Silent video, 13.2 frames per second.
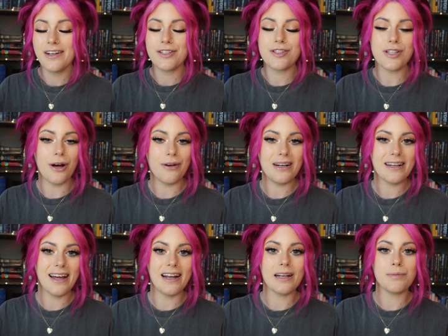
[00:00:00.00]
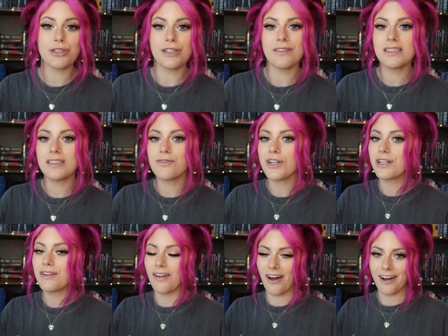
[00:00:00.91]
So again, I'm sure this is very
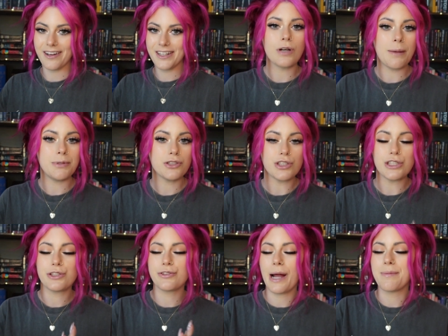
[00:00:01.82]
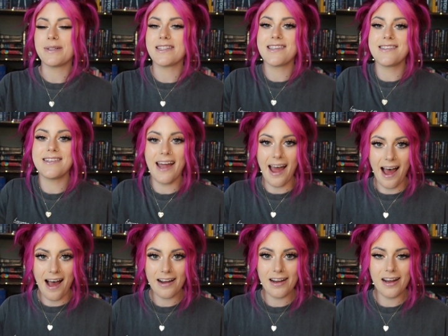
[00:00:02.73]
long. Grab a drink, grab a
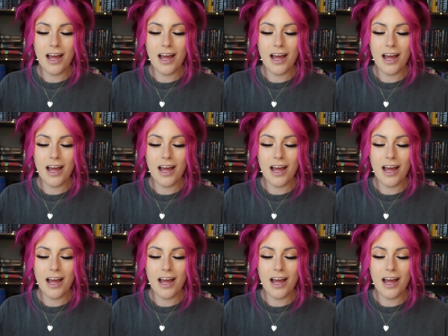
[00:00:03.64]
snack.